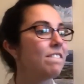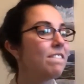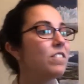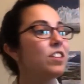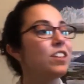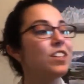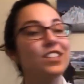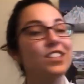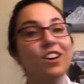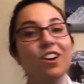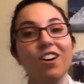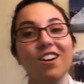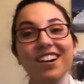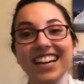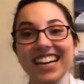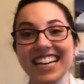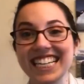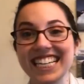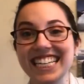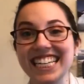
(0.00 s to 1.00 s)
The song
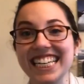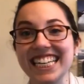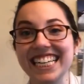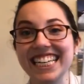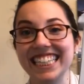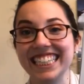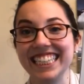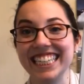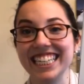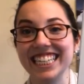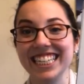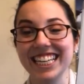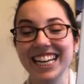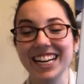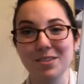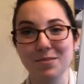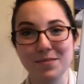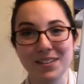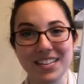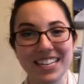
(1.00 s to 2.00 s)
ended and CJ
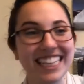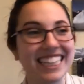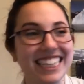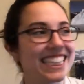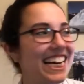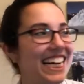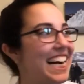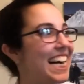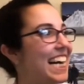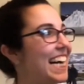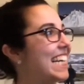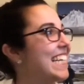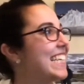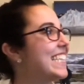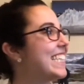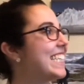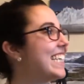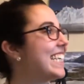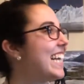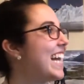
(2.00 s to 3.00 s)
opened his
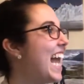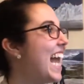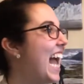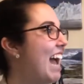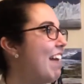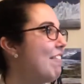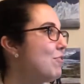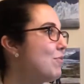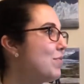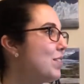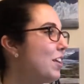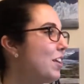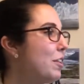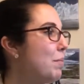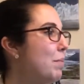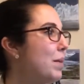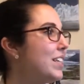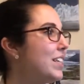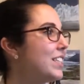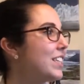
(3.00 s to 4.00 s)
eyes. Everyone on
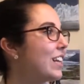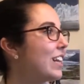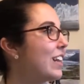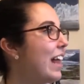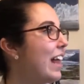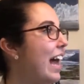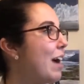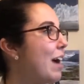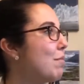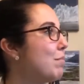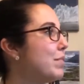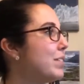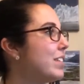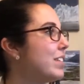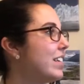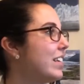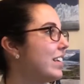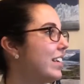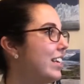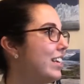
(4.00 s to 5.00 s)
the bus clapped,
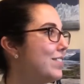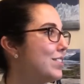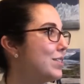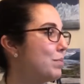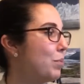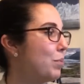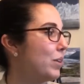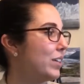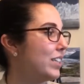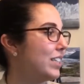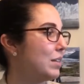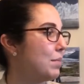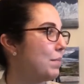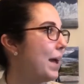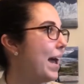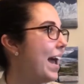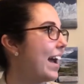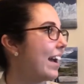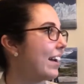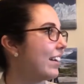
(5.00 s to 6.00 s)
even the boys in the
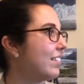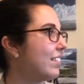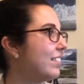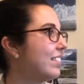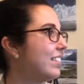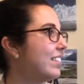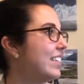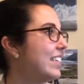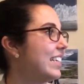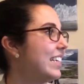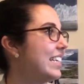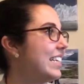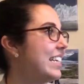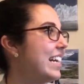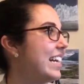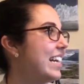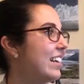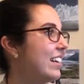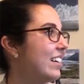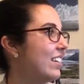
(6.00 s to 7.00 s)
back.
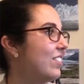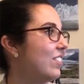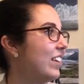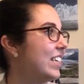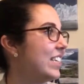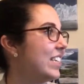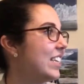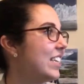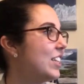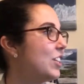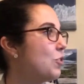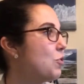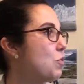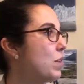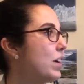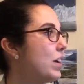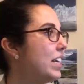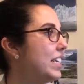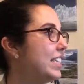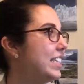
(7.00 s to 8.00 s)
Nana glanced at the
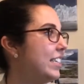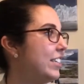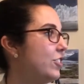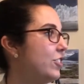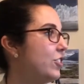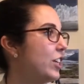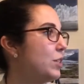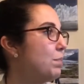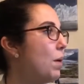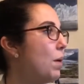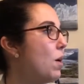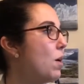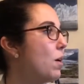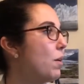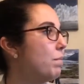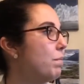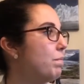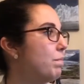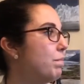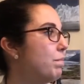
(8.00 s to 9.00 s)
coin in CJ's
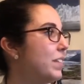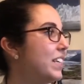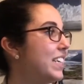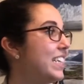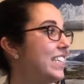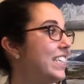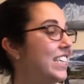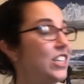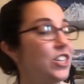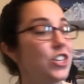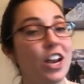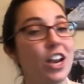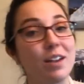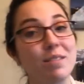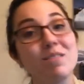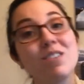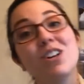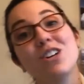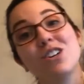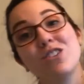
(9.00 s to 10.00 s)
palm. CJ
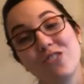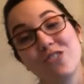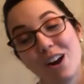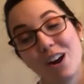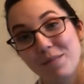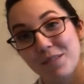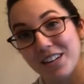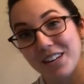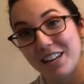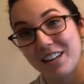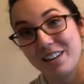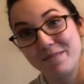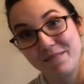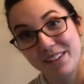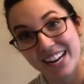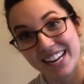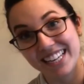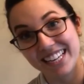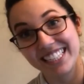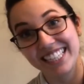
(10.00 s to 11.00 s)
dropped it in the
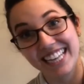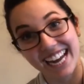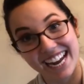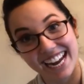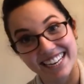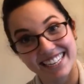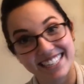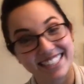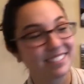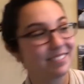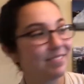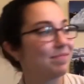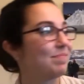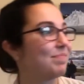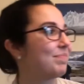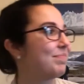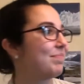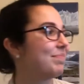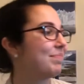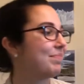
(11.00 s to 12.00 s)
man's hat.
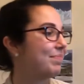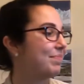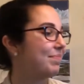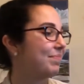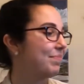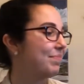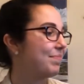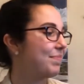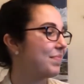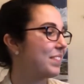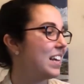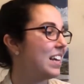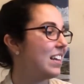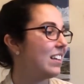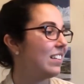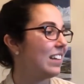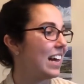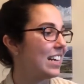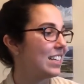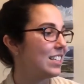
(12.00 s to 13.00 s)

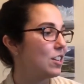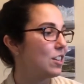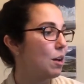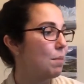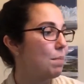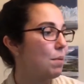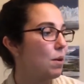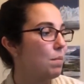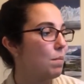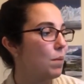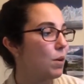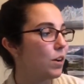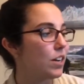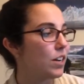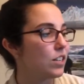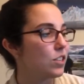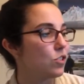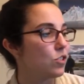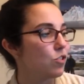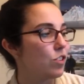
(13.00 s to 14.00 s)
Last stop on
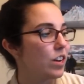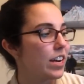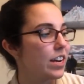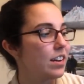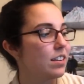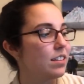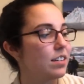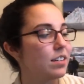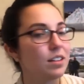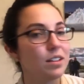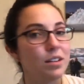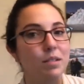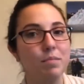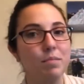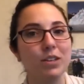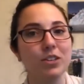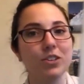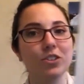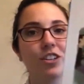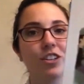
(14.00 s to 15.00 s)
Market Street, Mr.